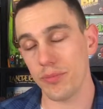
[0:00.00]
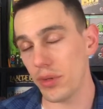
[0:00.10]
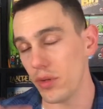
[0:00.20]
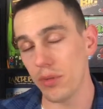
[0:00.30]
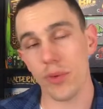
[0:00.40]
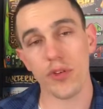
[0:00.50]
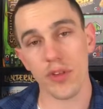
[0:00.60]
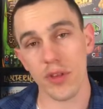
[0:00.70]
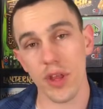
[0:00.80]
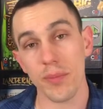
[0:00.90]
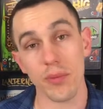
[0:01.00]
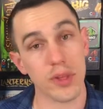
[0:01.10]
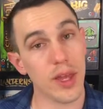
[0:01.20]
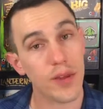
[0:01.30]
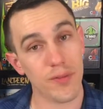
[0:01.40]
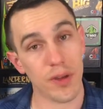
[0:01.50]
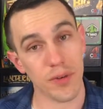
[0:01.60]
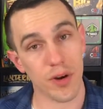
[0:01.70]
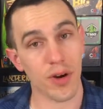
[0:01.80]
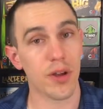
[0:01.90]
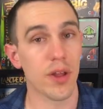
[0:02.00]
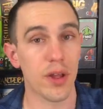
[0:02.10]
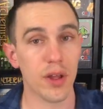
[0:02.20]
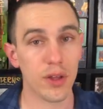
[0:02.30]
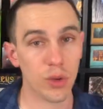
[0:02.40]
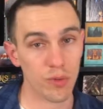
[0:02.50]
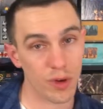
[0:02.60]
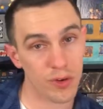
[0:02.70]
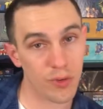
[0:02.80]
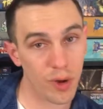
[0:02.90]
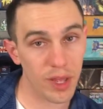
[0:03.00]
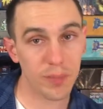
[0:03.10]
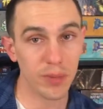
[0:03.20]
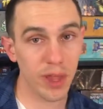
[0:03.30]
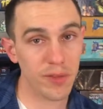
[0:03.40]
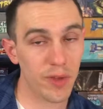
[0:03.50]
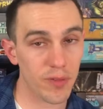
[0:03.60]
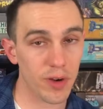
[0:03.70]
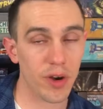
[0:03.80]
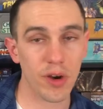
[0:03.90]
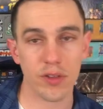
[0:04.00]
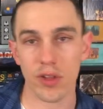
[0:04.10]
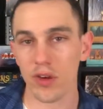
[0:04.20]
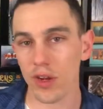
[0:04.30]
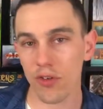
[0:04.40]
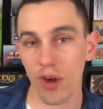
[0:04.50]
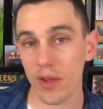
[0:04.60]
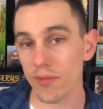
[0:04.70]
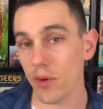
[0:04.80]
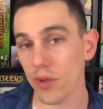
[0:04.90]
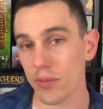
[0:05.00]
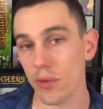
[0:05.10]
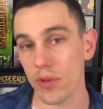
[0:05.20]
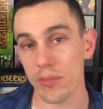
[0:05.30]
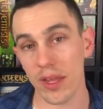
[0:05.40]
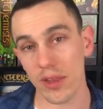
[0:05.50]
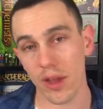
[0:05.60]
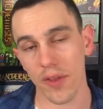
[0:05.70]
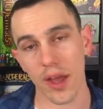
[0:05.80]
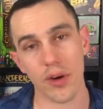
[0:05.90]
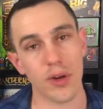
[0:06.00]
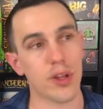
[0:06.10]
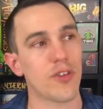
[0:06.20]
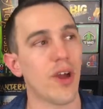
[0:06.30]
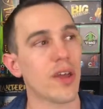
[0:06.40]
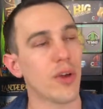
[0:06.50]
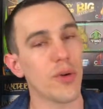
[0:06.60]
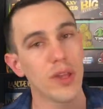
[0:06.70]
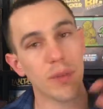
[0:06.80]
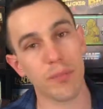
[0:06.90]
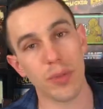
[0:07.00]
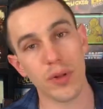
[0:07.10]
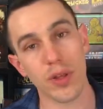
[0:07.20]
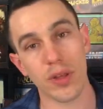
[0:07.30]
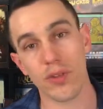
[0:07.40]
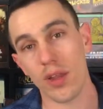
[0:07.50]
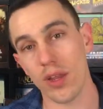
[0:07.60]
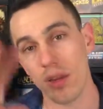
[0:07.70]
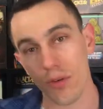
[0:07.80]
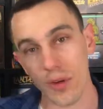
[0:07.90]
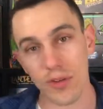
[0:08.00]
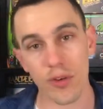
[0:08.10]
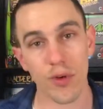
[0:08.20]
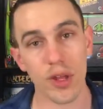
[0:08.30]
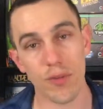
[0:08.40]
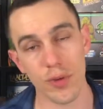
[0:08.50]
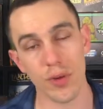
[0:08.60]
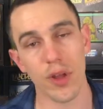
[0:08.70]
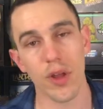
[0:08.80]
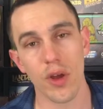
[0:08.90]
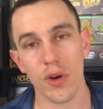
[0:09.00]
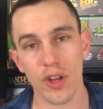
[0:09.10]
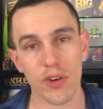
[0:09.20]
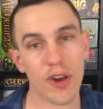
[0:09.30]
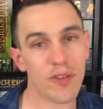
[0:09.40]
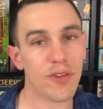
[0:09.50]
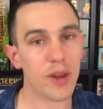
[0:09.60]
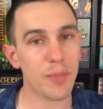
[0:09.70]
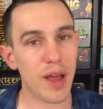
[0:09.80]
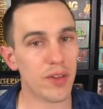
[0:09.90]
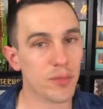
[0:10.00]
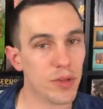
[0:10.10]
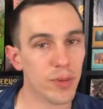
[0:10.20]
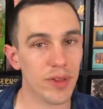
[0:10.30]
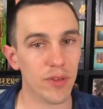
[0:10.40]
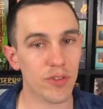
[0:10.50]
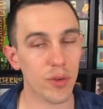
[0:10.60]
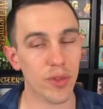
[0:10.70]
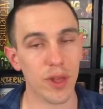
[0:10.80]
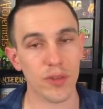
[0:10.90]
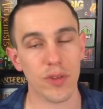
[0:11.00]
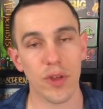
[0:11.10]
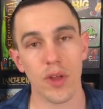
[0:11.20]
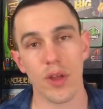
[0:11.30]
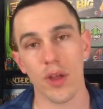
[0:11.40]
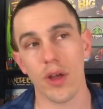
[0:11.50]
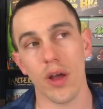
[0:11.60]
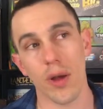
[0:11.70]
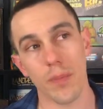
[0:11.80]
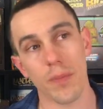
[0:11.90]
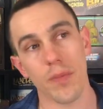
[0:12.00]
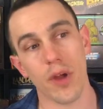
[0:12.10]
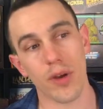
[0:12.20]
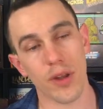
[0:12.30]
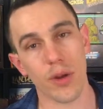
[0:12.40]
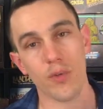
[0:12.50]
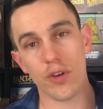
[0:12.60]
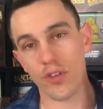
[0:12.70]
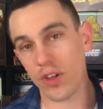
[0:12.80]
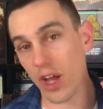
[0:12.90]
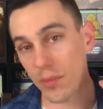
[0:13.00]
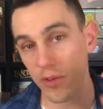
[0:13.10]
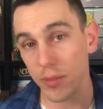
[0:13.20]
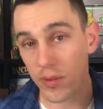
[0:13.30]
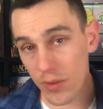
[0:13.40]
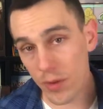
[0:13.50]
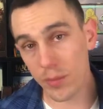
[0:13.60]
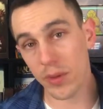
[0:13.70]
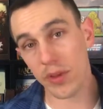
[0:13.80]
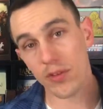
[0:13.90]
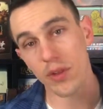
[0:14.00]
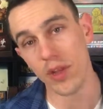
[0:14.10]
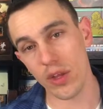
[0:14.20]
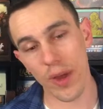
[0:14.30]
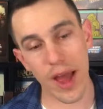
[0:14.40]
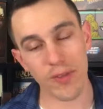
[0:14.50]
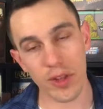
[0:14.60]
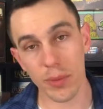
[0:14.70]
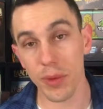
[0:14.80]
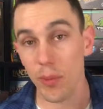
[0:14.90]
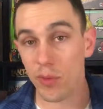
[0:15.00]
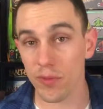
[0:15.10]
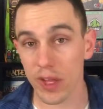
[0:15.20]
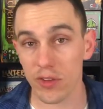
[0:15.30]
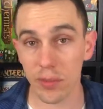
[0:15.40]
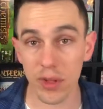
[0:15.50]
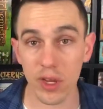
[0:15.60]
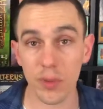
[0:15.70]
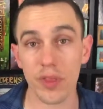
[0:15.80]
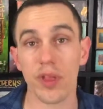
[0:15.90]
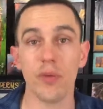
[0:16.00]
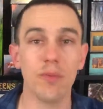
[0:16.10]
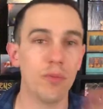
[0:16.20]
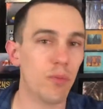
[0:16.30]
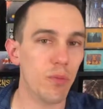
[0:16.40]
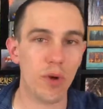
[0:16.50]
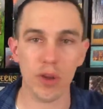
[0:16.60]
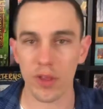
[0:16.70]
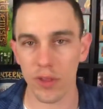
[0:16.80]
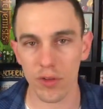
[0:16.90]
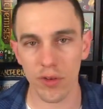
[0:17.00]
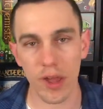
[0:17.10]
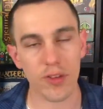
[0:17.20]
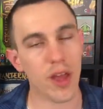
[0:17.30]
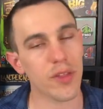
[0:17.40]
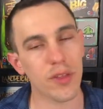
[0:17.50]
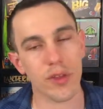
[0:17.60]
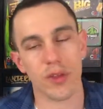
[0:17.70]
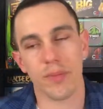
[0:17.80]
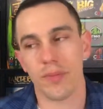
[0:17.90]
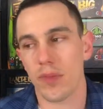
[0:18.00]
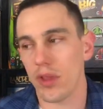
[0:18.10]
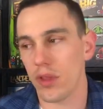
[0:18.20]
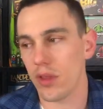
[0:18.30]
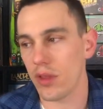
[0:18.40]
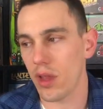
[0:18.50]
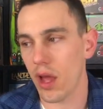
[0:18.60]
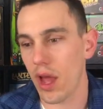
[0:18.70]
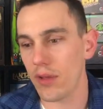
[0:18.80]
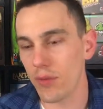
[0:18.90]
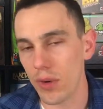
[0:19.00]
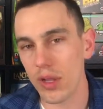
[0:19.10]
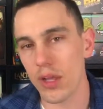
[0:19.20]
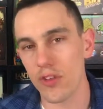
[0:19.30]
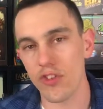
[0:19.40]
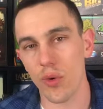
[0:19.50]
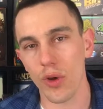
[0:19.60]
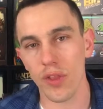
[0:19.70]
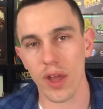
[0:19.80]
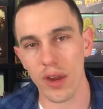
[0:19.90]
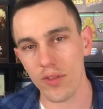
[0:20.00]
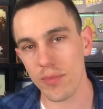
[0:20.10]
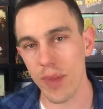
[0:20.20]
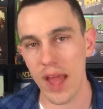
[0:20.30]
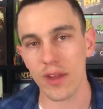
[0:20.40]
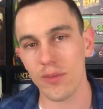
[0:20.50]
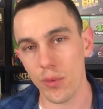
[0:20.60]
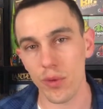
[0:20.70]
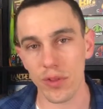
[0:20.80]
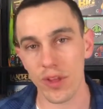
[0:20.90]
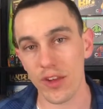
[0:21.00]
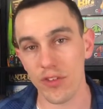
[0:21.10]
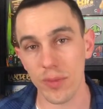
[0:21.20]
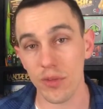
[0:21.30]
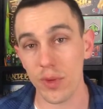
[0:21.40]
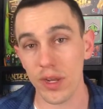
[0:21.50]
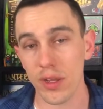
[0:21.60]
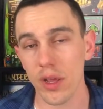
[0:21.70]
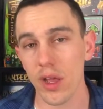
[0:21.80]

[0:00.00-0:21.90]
build a portion of the temple, get favor card, go over here and trade, play favor cards, and you're going to try and focus mainly on that, or you're going to try and go and get buildings and then increase your trade route, or you're going to try and find a balance between those two things. Are you going to go for just a couple specific buildings so you have a little bit more flexibility within one of the other strategies? I think I really enjoy the kind of back and forth tension between it.